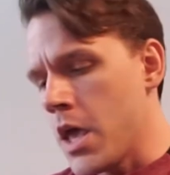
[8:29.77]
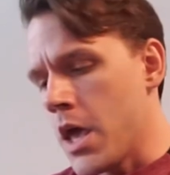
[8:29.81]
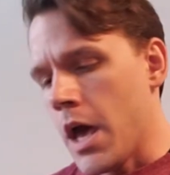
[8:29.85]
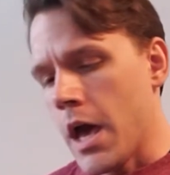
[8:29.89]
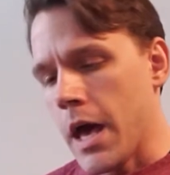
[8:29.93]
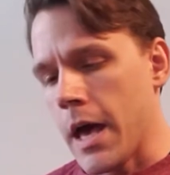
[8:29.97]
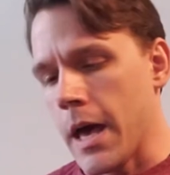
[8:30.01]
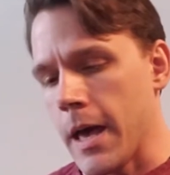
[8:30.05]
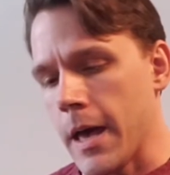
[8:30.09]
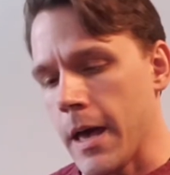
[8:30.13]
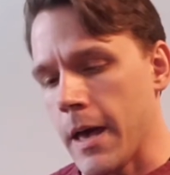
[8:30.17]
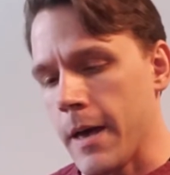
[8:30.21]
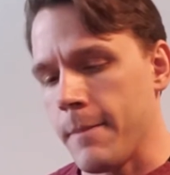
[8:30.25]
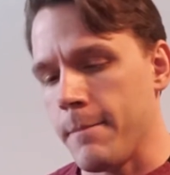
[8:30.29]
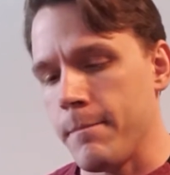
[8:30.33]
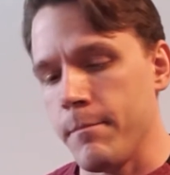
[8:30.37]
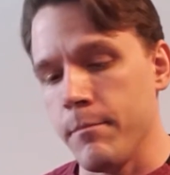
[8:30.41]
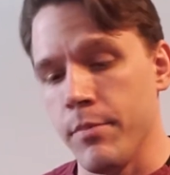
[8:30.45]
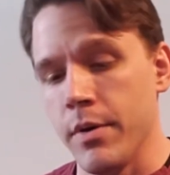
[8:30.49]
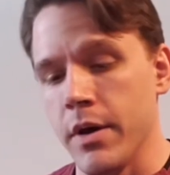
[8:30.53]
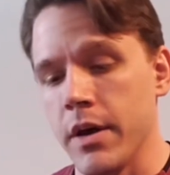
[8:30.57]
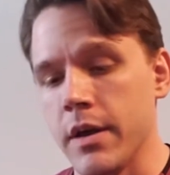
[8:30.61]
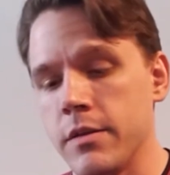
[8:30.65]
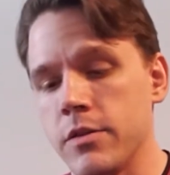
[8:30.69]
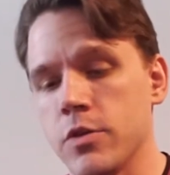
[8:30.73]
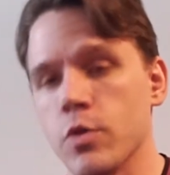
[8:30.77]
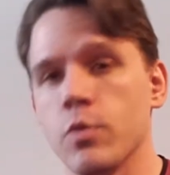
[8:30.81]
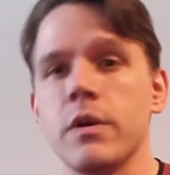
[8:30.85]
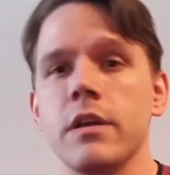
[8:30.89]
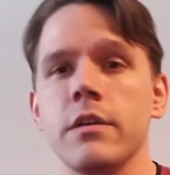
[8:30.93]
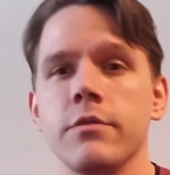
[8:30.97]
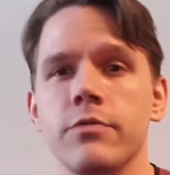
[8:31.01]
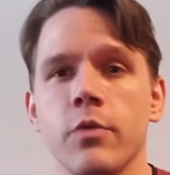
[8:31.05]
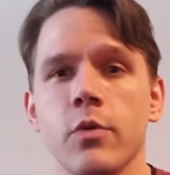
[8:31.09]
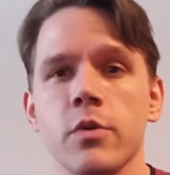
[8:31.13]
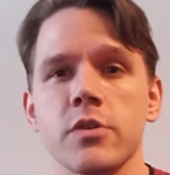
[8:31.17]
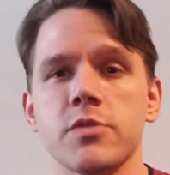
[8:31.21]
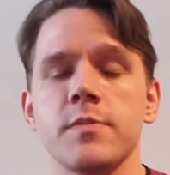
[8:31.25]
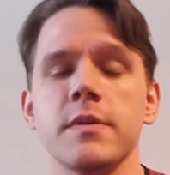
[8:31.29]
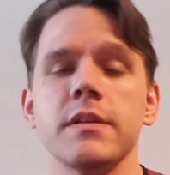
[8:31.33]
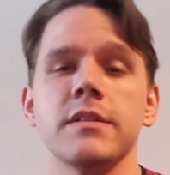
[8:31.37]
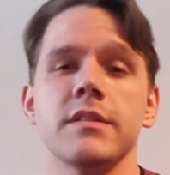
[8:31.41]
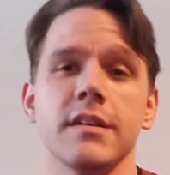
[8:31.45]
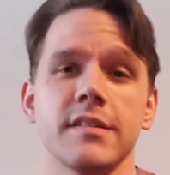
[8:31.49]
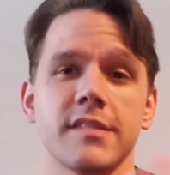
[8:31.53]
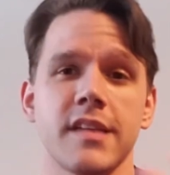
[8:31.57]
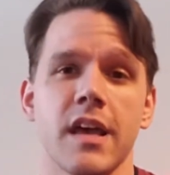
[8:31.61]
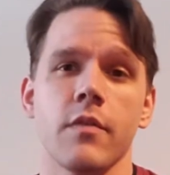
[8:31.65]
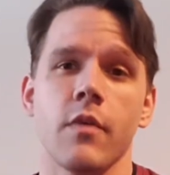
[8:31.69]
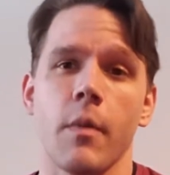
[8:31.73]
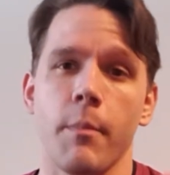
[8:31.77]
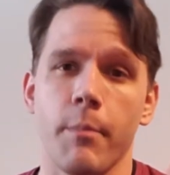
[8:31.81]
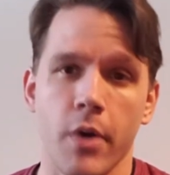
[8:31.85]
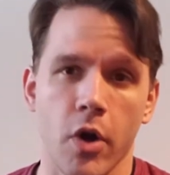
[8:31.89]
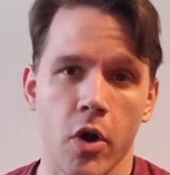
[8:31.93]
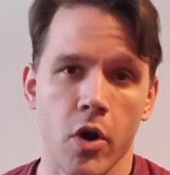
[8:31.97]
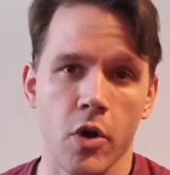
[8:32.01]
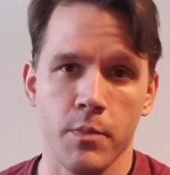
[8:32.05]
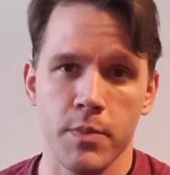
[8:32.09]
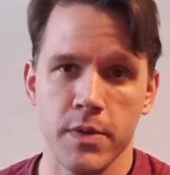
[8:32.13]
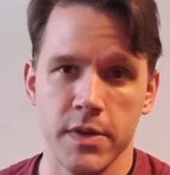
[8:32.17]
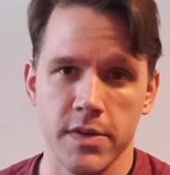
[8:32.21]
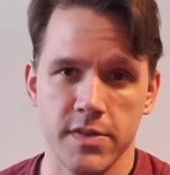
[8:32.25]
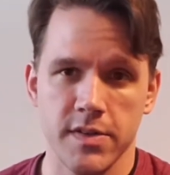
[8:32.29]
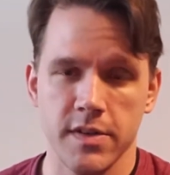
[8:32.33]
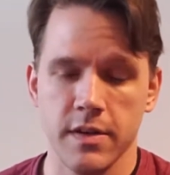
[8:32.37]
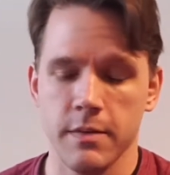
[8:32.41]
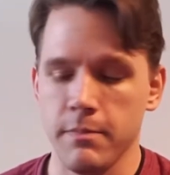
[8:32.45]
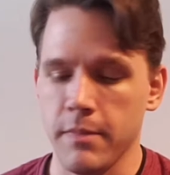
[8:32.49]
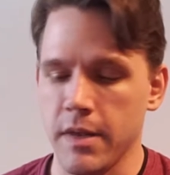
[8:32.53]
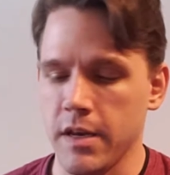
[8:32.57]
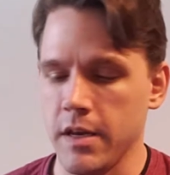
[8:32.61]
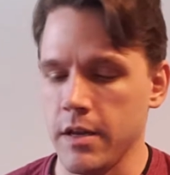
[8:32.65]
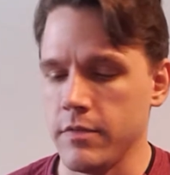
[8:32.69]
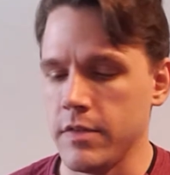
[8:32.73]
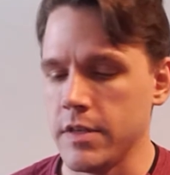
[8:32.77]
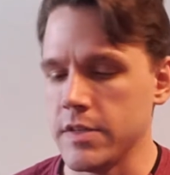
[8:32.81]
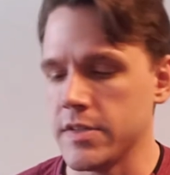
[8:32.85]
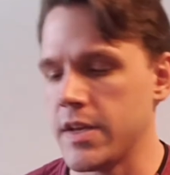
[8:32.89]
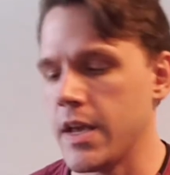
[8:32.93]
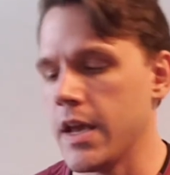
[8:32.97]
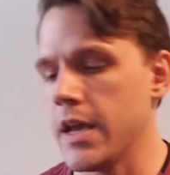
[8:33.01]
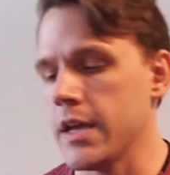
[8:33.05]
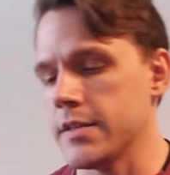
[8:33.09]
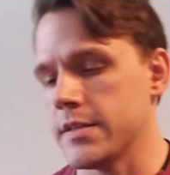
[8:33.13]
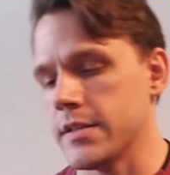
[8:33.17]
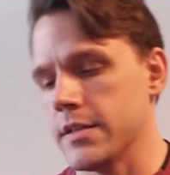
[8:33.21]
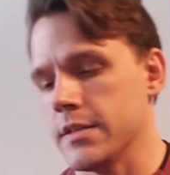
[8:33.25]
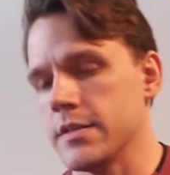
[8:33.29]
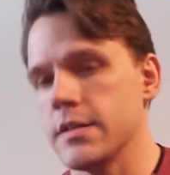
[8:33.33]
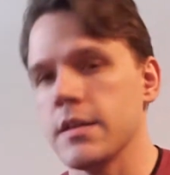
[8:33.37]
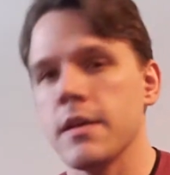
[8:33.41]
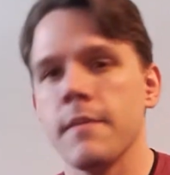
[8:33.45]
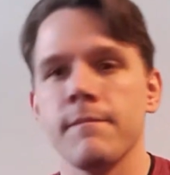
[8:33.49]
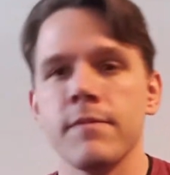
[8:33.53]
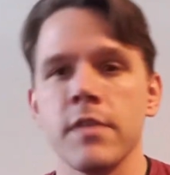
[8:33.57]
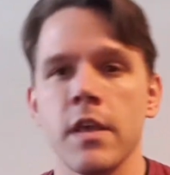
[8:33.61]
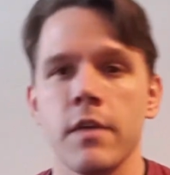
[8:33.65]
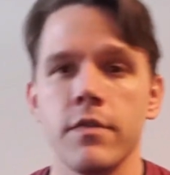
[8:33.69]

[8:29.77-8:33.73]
But the reinforcement does have a purpose in many of these cases.